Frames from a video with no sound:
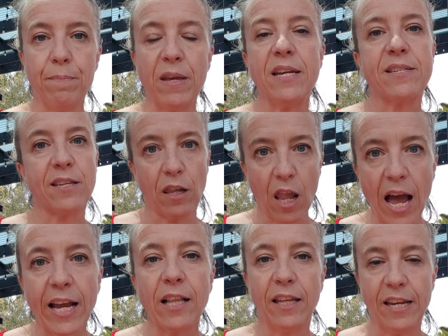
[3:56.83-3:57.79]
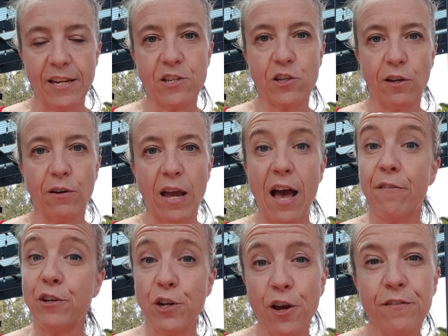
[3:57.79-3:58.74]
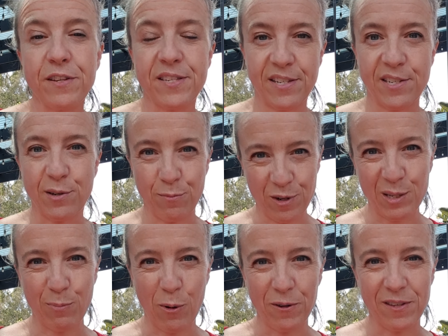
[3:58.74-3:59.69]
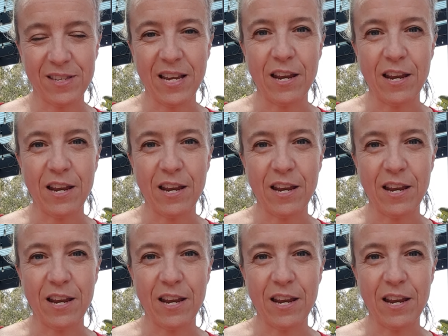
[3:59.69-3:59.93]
is likely to have a nervous system response.